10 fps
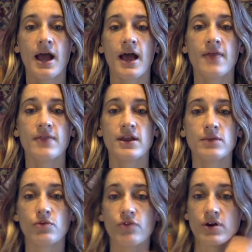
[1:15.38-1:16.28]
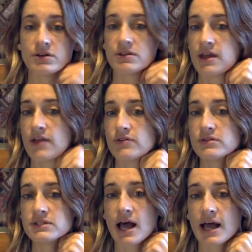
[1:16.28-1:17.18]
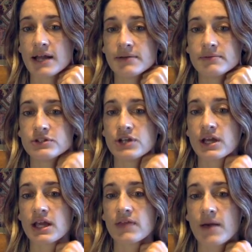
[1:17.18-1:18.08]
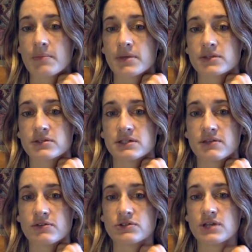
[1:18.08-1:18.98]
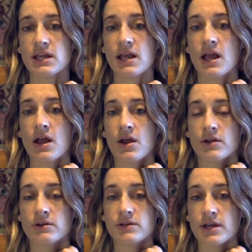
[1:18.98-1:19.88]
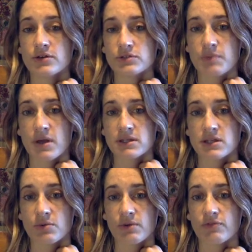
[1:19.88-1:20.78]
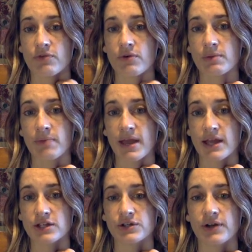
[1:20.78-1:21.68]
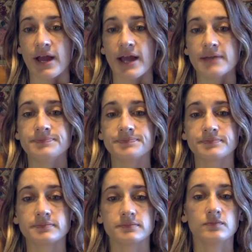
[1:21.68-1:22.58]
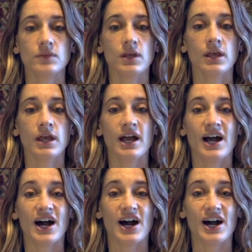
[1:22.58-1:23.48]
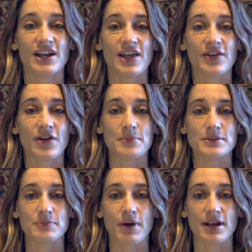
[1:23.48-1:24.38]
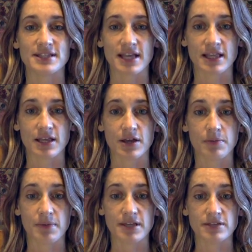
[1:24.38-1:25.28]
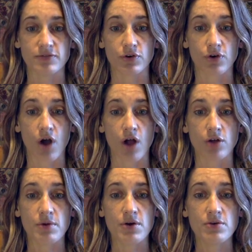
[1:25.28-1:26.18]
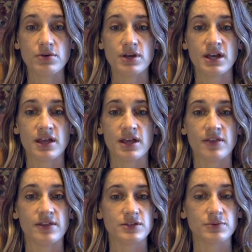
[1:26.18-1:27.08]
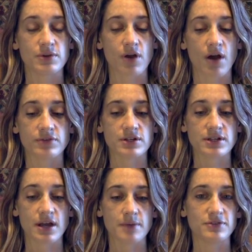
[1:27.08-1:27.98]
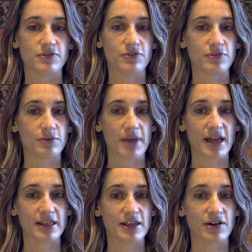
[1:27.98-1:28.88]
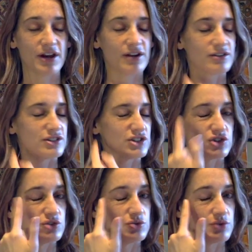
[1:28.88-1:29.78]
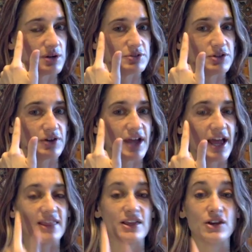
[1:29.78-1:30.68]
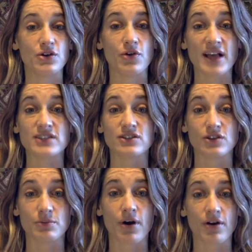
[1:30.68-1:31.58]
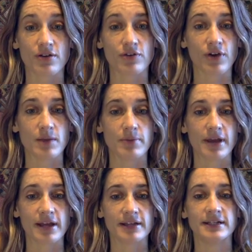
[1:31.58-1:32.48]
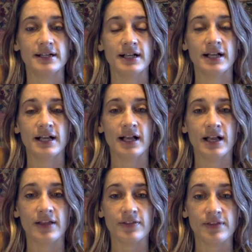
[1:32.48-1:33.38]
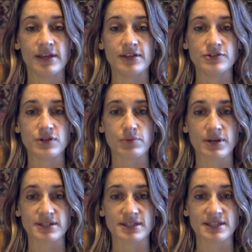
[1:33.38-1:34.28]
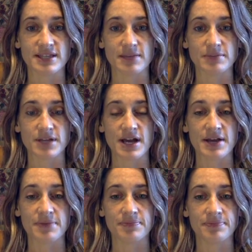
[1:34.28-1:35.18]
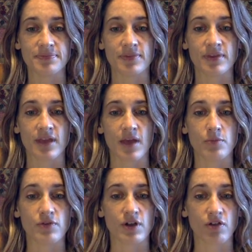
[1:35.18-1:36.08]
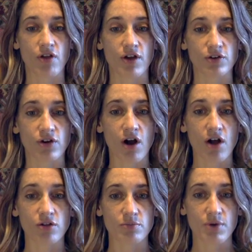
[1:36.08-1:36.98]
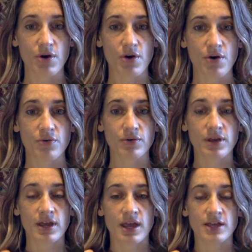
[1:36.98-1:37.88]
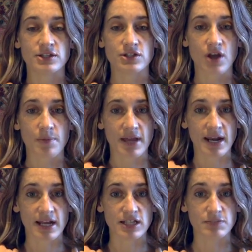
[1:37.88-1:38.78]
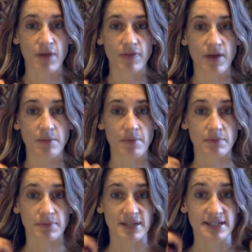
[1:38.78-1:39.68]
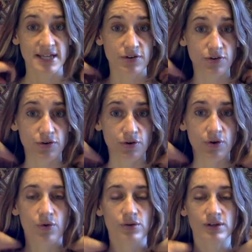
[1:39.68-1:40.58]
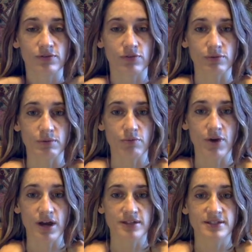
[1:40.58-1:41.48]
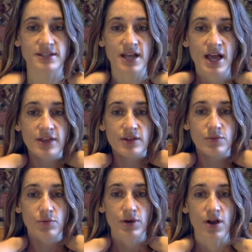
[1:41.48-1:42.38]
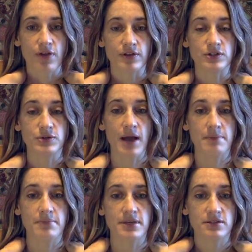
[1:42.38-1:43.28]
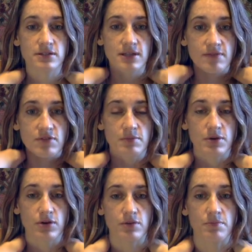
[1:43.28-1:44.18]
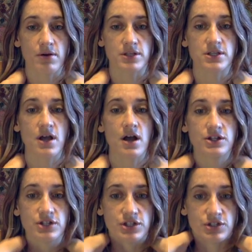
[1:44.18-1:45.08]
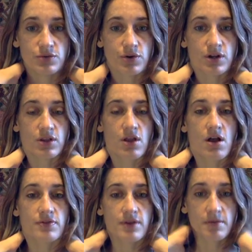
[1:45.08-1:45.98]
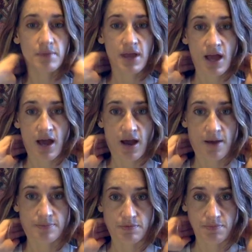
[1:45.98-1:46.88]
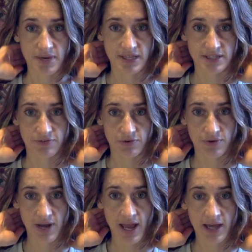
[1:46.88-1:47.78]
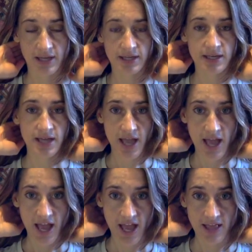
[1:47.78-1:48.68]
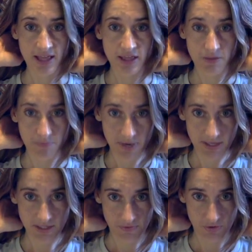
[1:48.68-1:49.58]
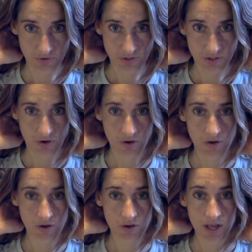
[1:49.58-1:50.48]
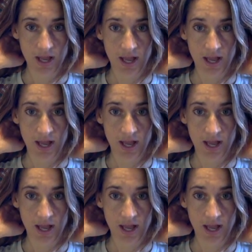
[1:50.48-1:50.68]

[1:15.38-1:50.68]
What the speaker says: And then you move on to the other side, checking that muscle to see if there's any tender spots that are referring pain to your head. Another common spot is at the base of your collarbone. This one, oftentimes, if you feel pain there, it'll just shoot right up to your head, and then you know that's a good part of your head pain. These you can press at the same time, and moving along your collarbone, stopping at any spot that might be tender, holding for 3 breaths, then working on the trap muscles, giving them a good massage as you work along them, up the base of your neck, and then the base of your skull.